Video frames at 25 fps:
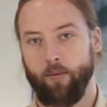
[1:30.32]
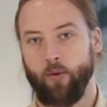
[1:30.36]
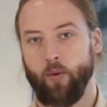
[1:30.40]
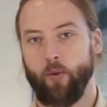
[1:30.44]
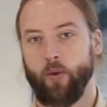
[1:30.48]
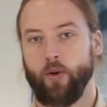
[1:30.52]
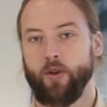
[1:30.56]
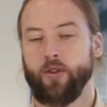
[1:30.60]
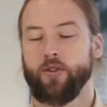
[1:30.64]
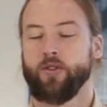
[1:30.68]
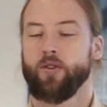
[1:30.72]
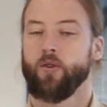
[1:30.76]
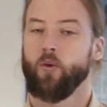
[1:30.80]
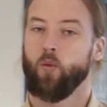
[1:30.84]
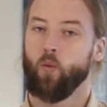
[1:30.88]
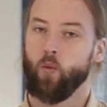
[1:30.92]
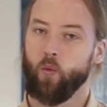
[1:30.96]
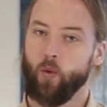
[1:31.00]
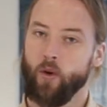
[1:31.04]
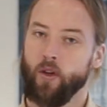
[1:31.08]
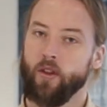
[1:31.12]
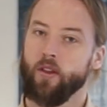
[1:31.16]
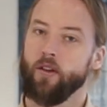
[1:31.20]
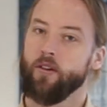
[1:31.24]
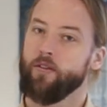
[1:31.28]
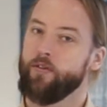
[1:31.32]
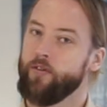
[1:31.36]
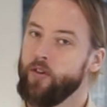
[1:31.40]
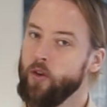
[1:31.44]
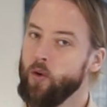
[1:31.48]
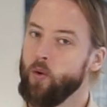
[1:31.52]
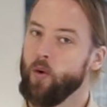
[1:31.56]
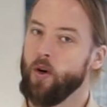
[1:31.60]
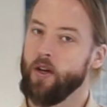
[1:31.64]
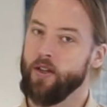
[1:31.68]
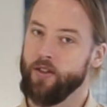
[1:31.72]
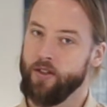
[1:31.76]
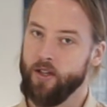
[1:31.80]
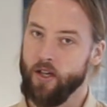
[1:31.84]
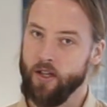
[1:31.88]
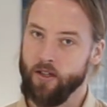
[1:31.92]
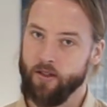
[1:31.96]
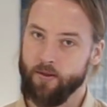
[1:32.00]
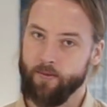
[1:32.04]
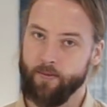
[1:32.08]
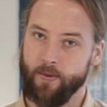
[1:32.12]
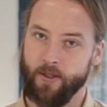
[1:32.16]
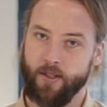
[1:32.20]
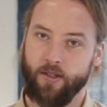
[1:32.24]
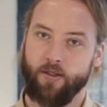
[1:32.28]
brewers with a few
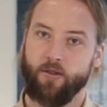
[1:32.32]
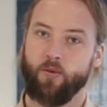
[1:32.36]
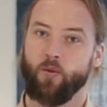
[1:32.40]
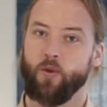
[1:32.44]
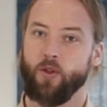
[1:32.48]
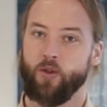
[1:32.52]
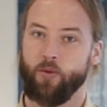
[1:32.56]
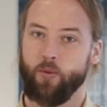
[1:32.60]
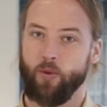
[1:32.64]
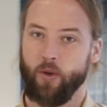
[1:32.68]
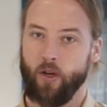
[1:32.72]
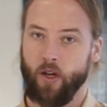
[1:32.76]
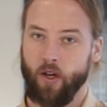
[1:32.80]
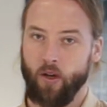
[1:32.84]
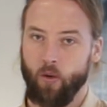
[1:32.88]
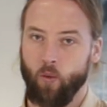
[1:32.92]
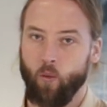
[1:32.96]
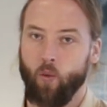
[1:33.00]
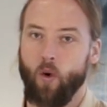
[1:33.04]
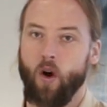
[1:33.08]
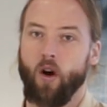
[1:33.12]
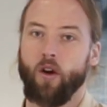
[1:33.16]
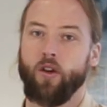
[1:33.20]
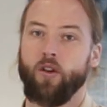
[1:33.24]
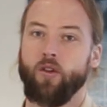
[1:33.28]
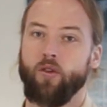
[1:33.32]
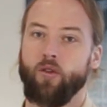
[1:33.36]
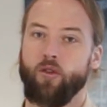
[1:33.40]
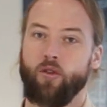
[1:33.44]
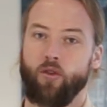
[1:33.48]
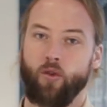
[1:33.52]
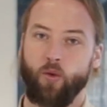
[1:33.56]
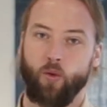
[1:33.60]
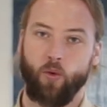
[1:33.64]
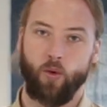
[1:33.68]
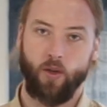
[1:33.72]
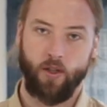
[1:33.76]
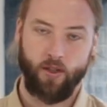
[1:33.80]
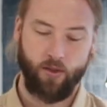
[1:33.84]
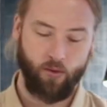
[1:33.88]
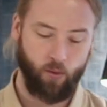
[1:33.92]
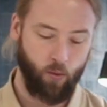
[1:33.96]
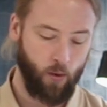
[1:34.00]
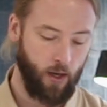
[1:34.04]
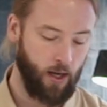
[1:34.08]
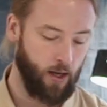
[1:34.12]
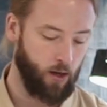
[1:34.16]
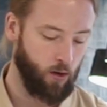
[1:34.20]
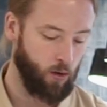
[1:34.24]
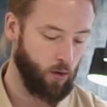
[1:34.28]
adjustments, which we're going to walk you through as
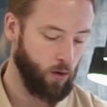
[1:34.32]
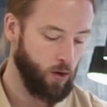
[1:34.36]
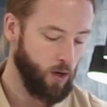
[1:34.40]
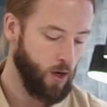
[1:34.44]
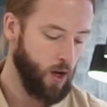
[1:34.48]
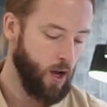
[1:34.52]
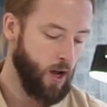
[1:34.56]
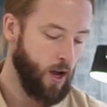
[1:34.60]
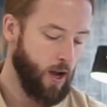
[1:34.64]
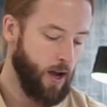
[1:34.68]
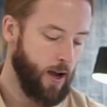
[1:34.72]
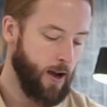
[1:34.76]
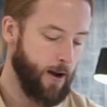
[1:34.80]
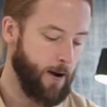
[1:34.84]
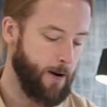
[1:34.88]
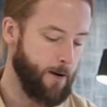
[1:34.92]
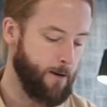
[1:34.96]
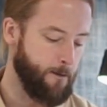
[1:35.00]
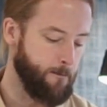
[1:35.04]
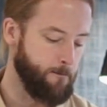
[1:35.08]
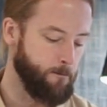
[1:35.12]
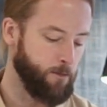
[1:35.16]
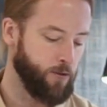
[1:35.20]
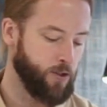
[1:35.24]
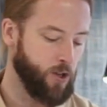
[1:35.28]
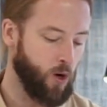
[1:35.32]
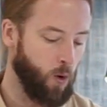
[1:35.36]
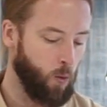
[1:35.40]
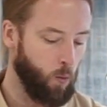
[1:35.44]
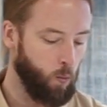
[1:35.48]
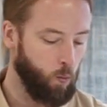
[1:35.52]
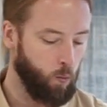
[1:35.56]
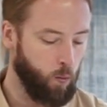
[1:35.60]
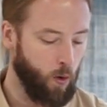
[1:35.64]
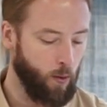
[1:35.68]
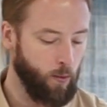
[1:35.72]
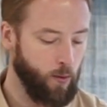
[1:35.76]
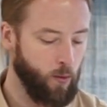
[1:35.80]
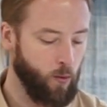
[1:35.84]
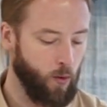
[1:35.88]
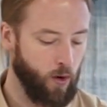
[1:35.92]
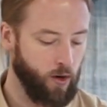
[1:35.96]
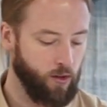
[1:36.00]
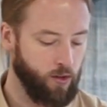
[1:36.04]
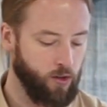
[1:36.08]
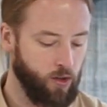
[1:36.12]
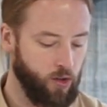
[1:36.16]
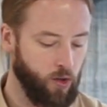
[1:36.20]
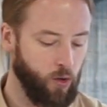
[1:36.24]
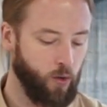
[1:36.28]
well. So what we
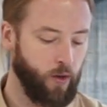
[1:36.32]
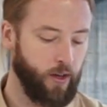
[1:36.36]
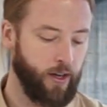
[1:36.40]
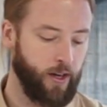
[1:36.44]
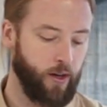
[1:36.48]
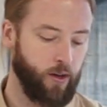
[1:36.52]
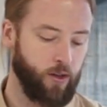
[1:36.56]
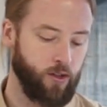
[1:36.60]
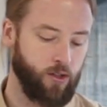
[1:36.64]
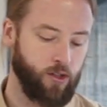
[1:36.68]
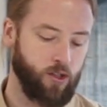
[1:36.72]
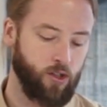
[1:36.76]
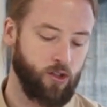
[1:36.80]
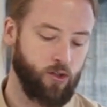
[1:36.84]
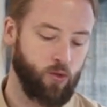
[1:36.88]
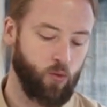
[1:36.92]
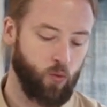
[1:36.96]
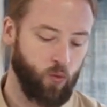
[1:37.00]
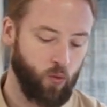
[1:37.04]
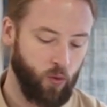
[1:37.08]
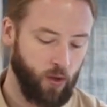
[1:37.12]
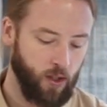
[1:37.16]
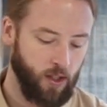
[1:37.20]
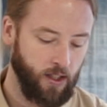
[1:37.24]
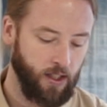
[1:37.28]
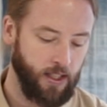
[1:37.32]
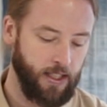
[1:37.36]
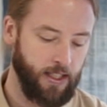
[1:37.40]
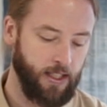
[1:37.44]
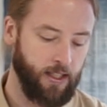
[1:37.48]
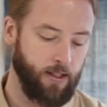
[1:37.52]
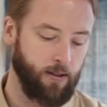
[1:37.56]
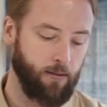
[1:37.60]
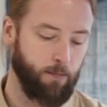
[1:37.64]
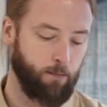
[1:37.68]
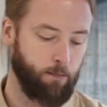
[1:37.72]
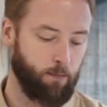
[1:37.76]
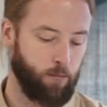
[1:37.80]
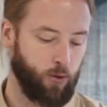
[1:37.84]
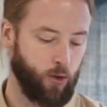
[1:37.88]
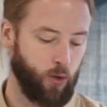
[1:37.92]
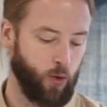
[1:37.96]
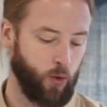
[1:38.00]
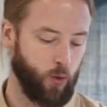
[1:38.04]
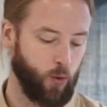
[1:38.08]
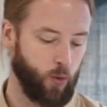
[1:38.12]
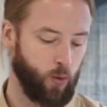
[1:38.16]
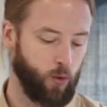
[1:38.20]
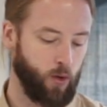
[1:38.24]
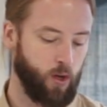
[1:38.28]
wanted to do here is just really
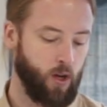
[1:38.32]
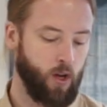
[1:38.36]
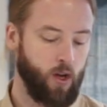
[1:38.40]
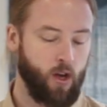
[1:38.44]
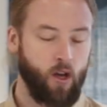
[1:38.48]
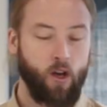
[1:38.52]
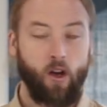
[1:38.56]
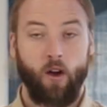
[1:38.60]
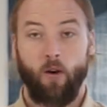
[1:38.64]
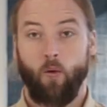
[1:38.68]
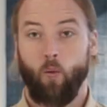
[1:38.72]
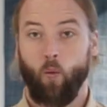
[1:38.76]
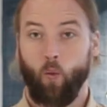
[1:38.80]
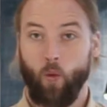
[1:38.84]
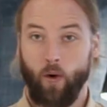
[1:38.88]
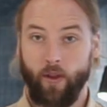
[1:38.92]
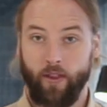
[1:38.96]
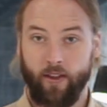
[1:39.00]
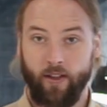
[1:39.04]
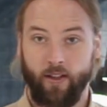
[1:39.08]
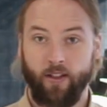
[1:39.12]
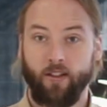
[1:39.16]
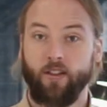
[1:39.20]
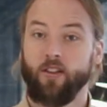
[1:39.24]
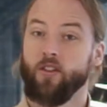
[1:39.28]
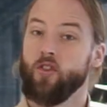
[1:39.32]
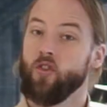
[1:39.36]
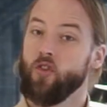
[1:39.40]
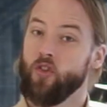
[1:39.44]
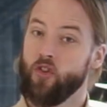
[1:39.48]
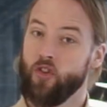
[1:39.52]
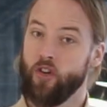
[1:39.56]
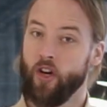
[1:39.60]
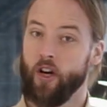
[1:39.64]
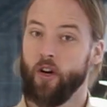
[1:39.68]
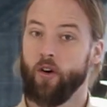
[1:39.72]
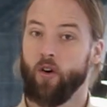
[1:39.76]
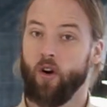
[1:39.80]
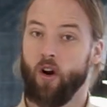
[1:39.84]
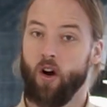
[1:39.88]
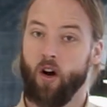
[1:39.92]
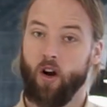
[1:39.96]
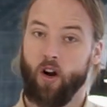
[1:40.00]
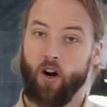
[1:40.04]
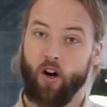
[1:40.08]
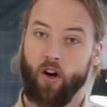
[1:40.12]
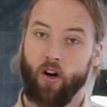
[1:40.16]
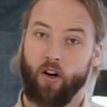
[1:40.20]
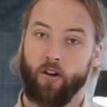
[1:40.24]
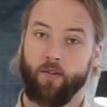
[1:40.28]
brew with it, share
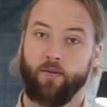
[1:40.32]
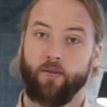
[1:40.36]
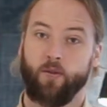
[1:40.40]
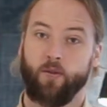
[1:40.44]
our